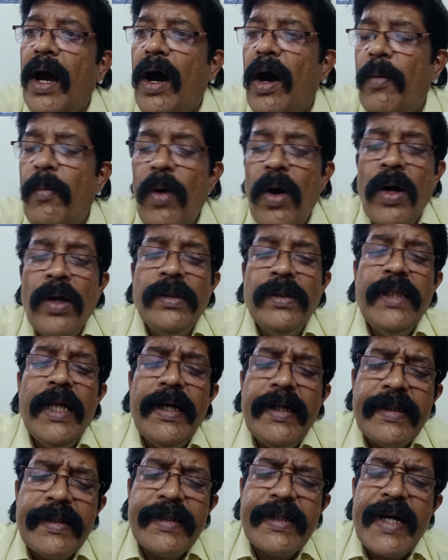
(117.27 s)
Among
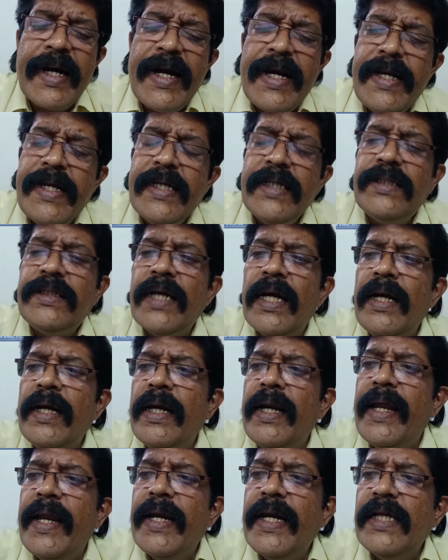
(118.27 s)
the
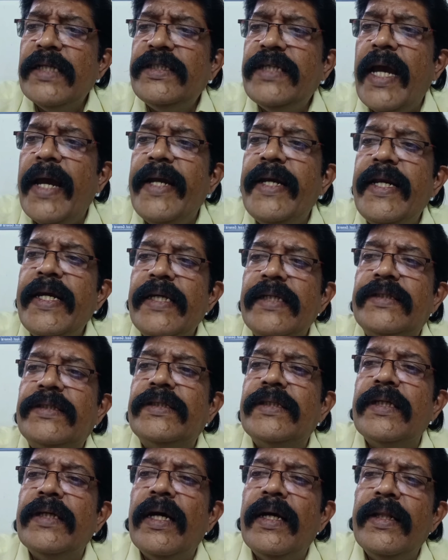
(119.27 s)
traditional
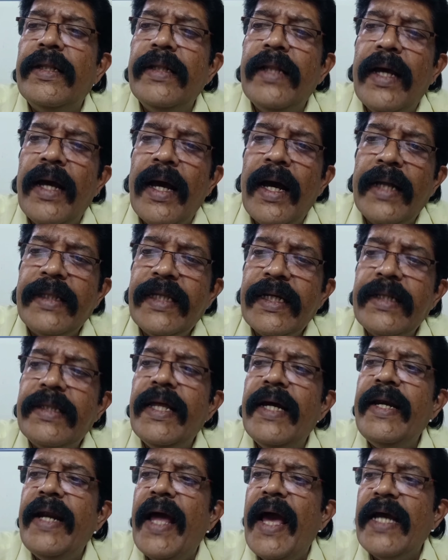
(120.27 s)
NSAIDs, other
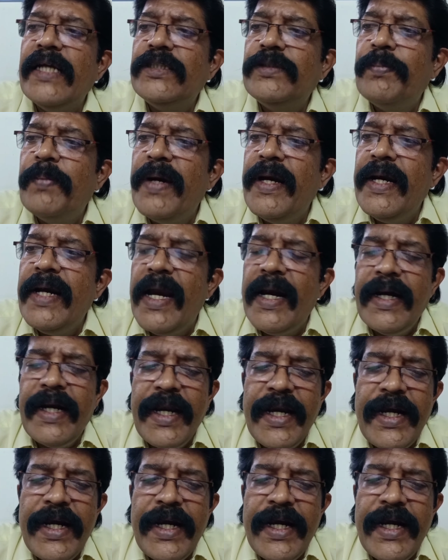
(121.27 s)
than aspirin and